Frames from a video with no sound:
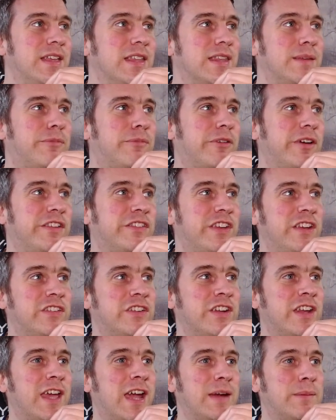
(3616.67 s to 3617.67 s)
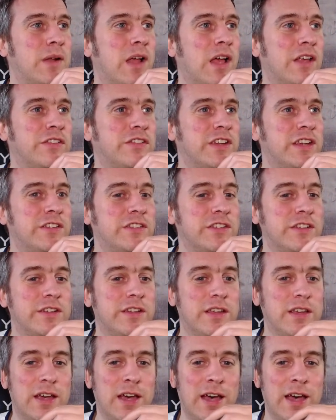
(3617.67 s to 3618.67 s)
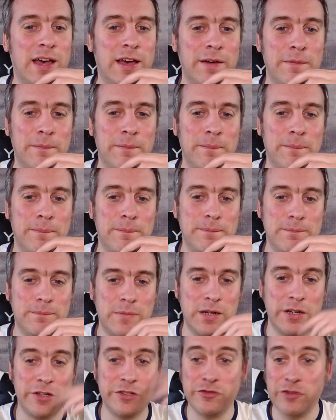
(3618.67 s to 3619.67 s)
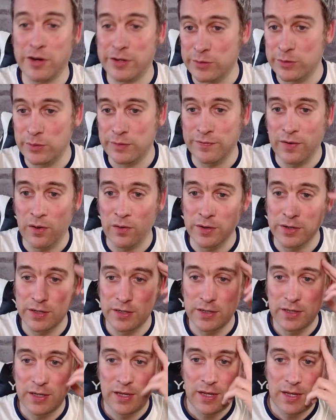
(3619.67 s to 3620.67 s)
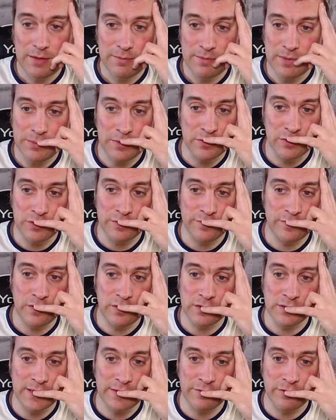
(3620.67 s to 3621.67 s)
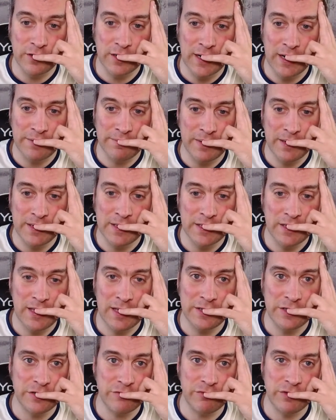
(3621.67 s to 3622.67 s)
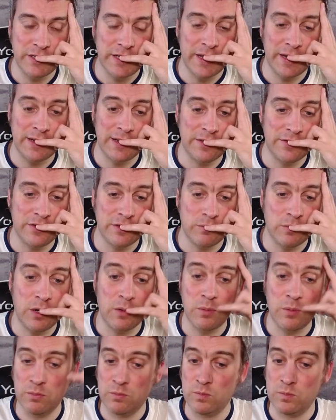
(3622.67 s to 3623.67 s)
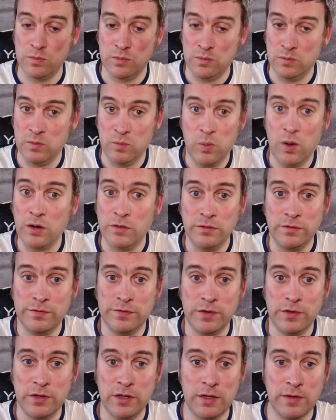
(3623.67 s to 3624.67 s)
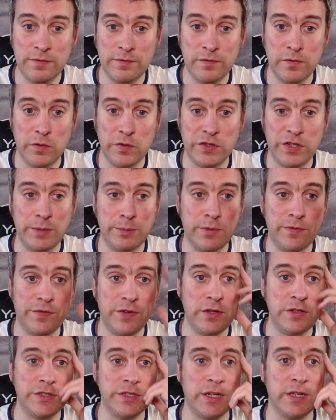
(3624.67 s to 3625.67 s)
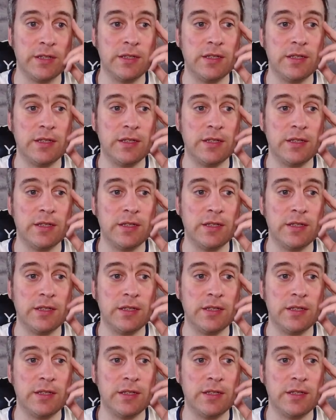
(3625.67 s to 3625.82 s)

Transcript: pre-season game last season. When I was trying to do a vlog, I'm not doing vlogs ever again, man. They're just ridiculous. Well, won't for the foreseeable future.